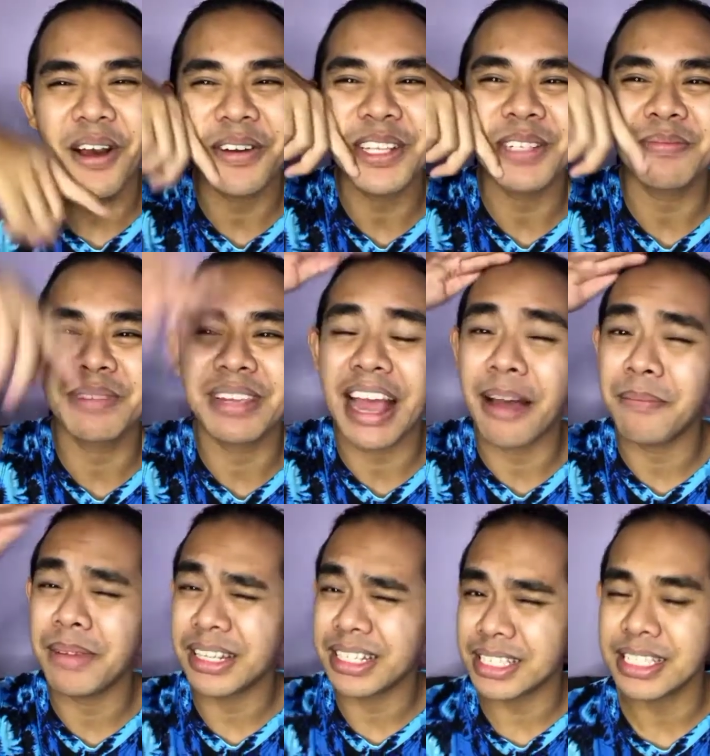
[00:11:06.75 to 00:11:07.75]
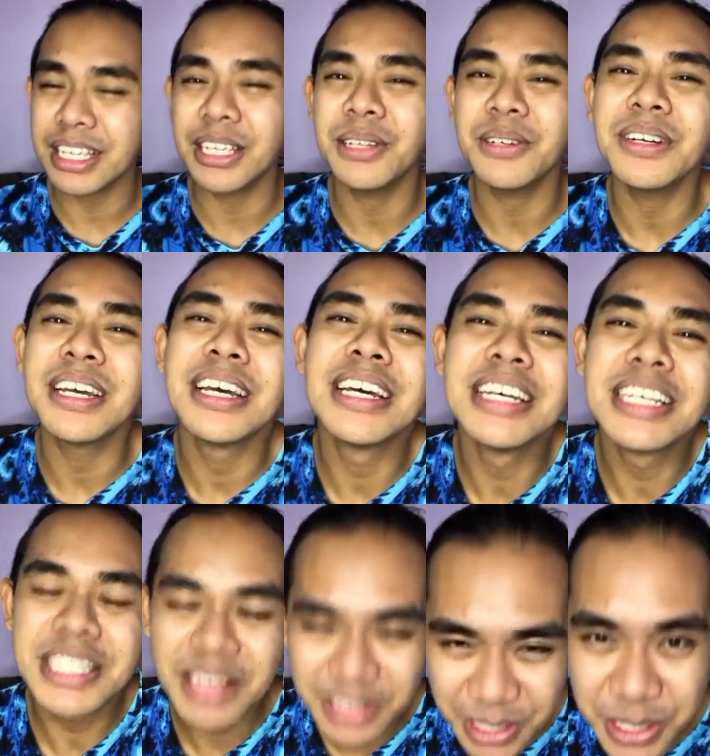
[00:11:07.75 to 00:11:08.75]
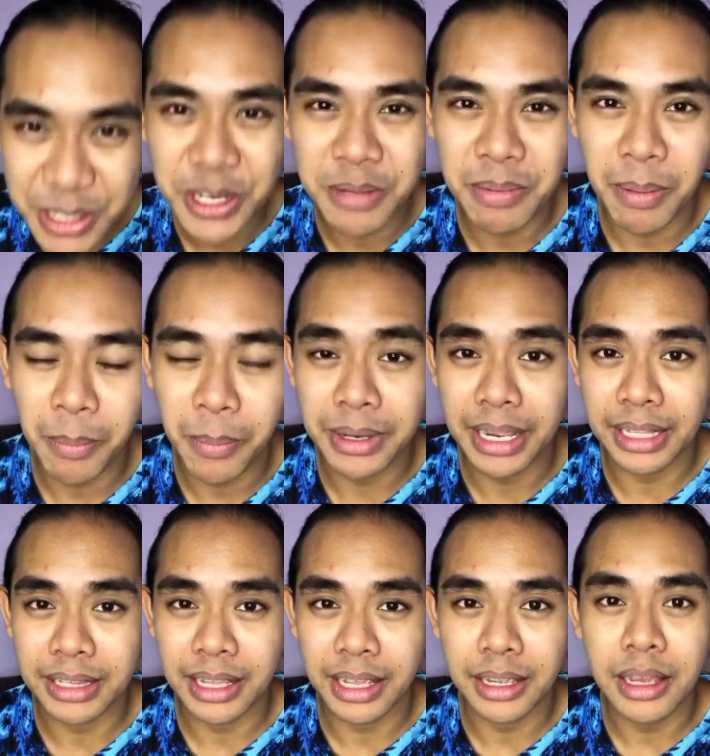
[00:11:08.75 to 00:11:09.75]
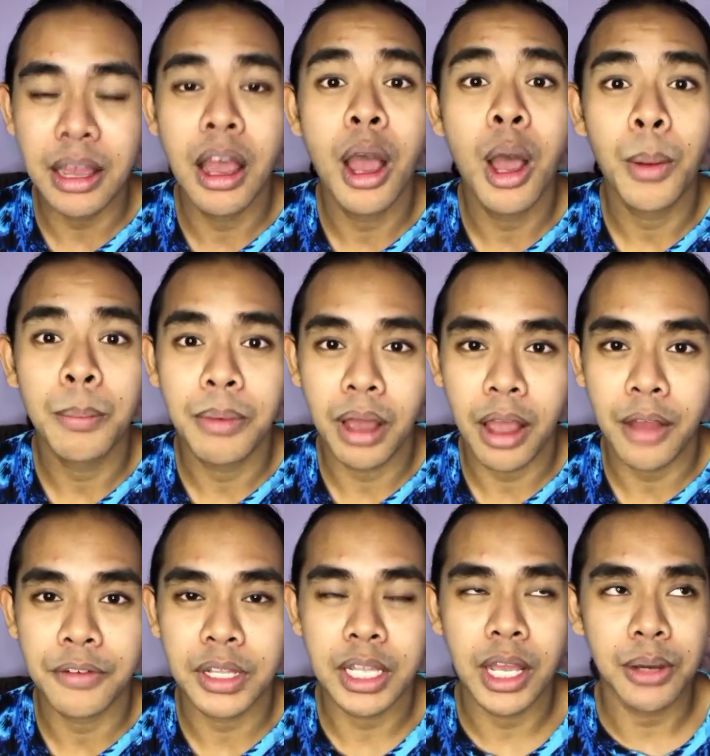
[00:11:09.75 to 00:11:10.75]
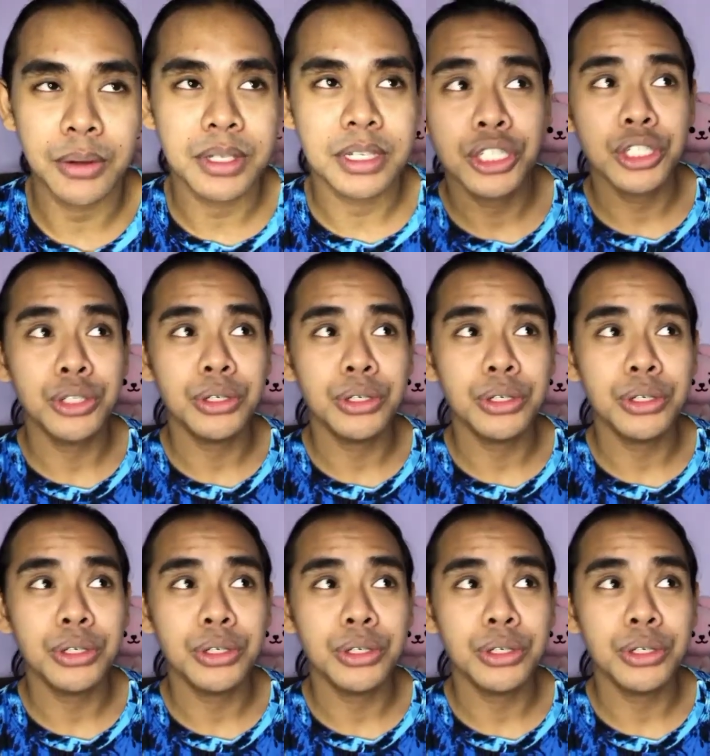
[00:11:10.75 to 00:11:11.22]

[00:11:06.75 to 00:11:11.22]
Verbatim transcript: always be happy, and see you sa susunod pa po natin mga videos.